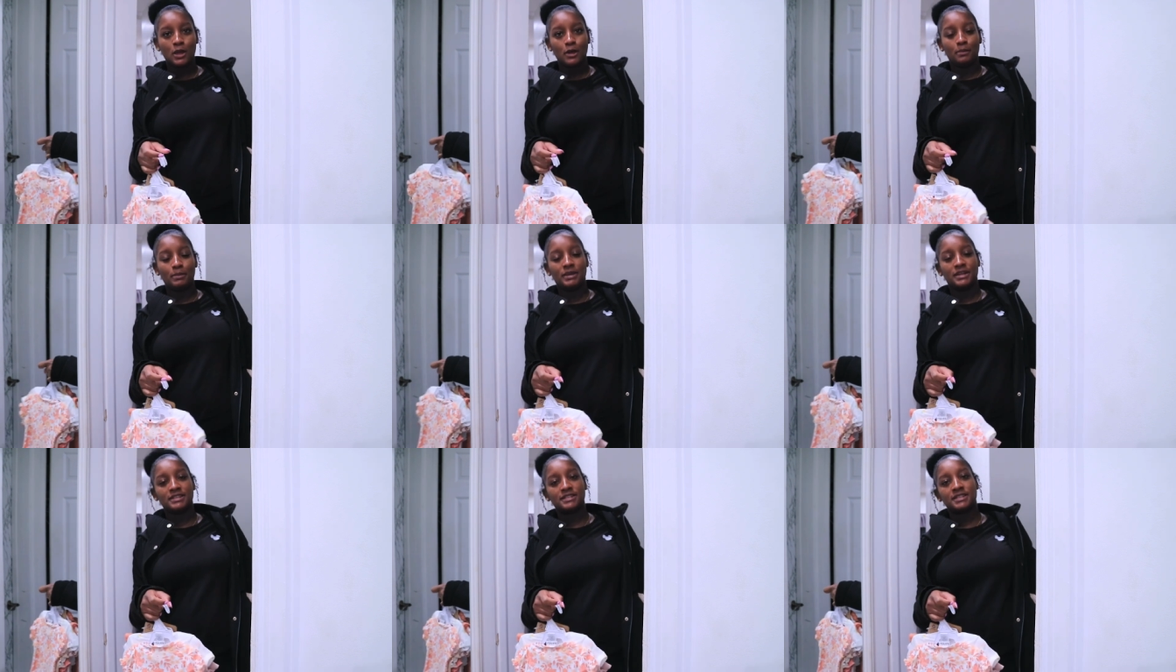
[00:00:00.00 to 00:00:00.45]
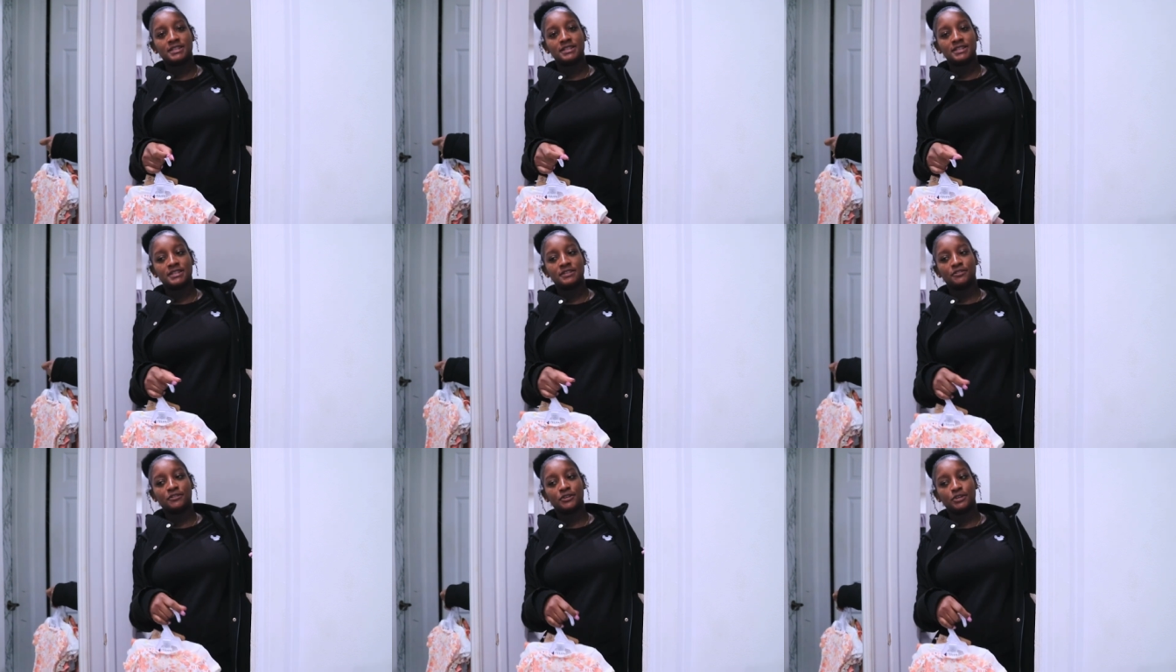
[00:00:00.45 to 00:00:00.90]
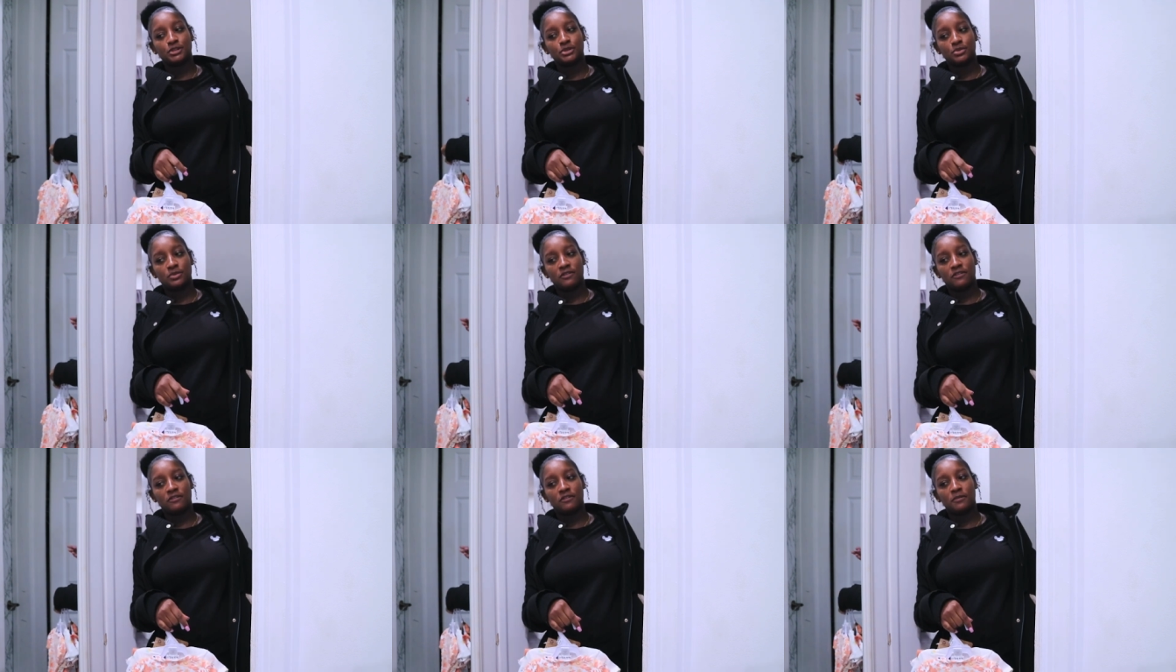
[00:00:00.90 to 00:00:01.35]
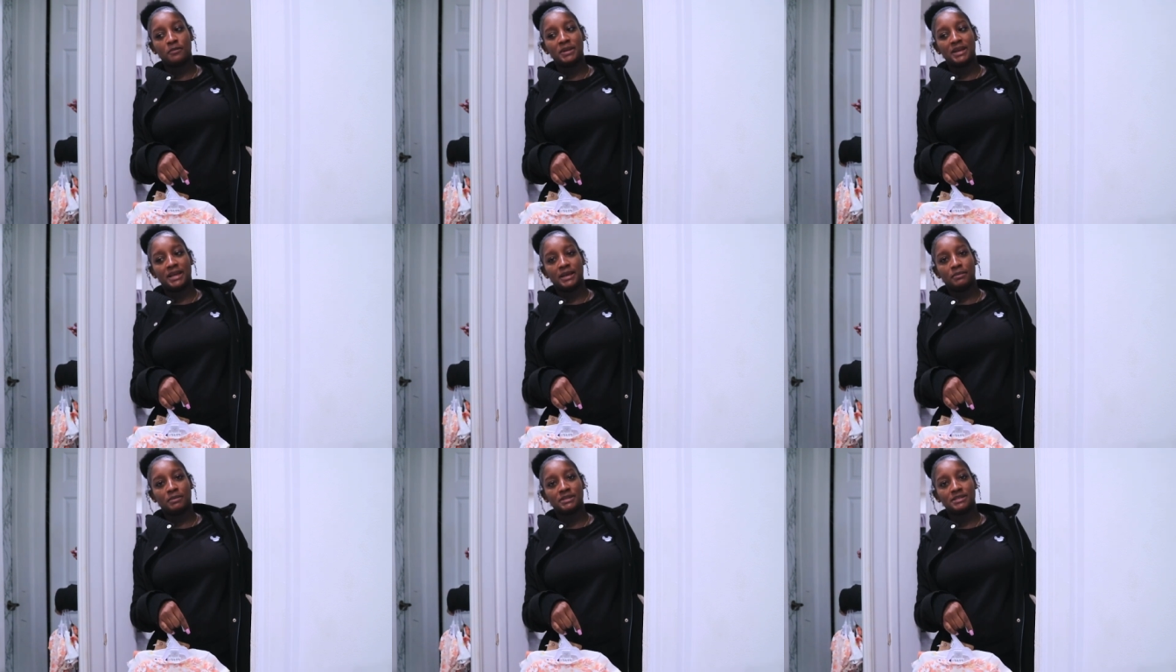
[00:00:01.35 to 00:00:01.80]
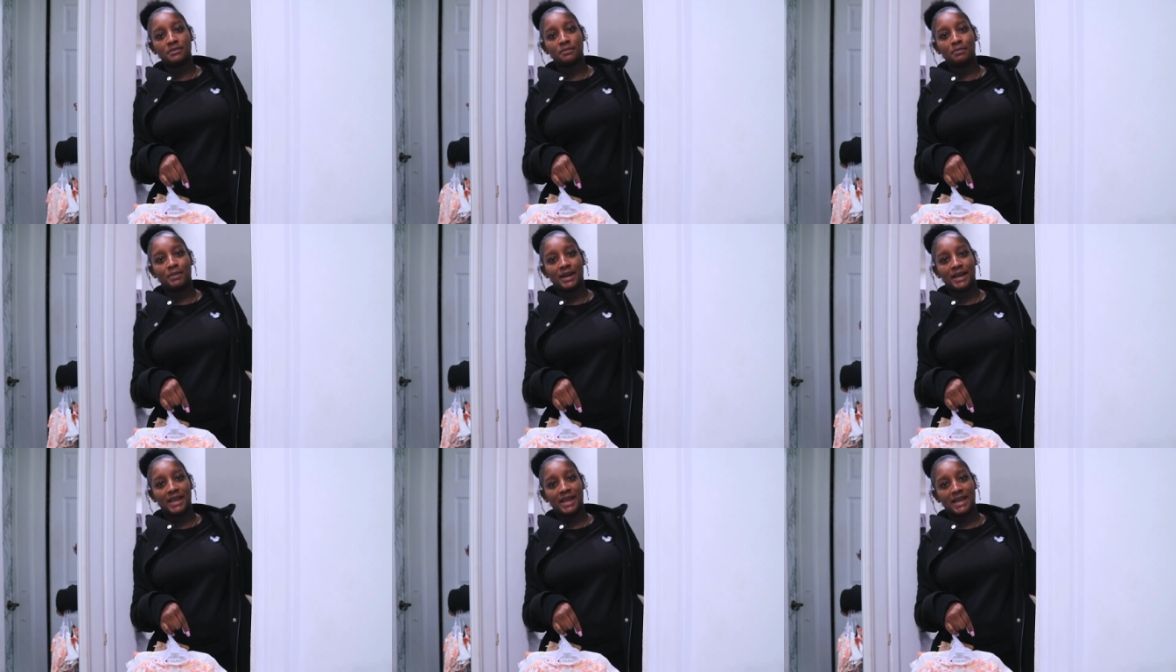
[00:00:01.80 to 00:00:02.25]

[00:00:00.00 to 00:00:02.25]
because this is the first we've ever been able to buy